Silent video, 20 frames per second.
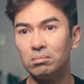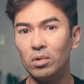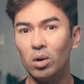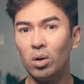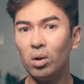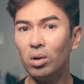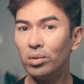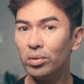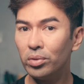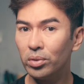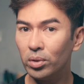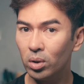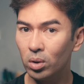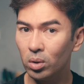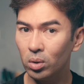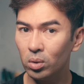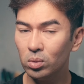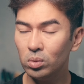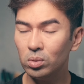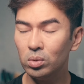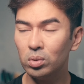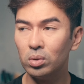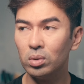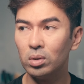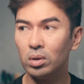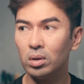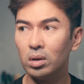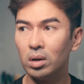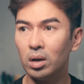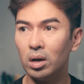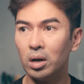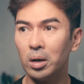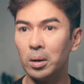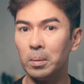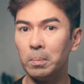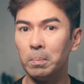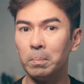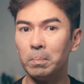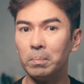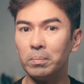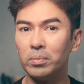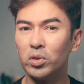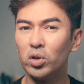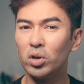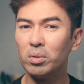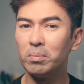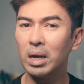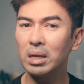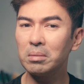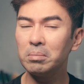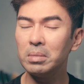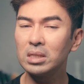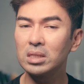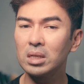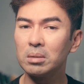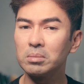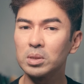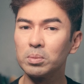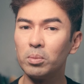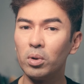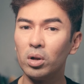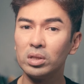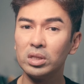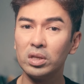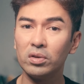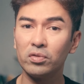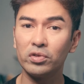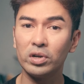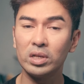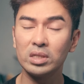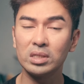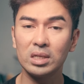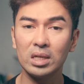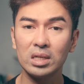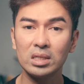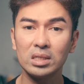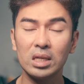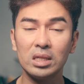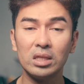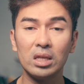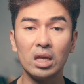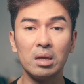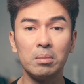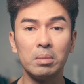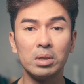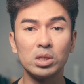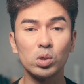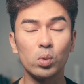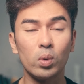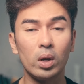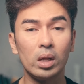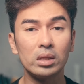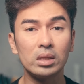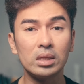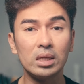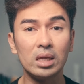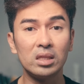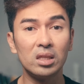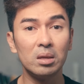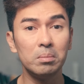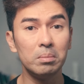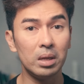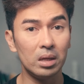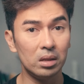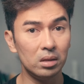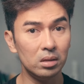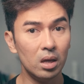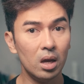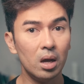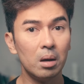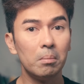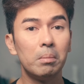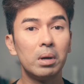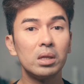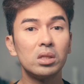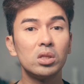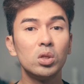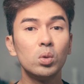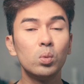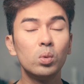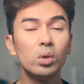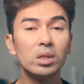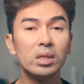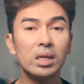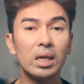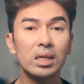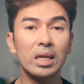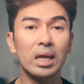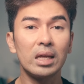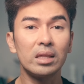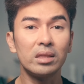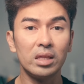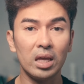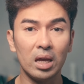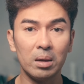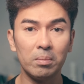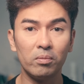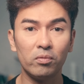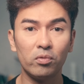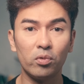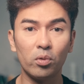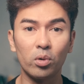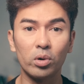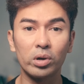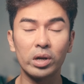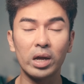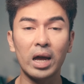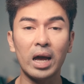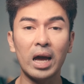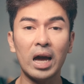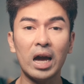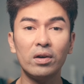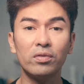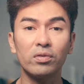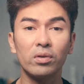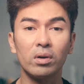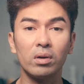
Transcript: Although, there might be some small differences in the image quality in the build, but you will get them for half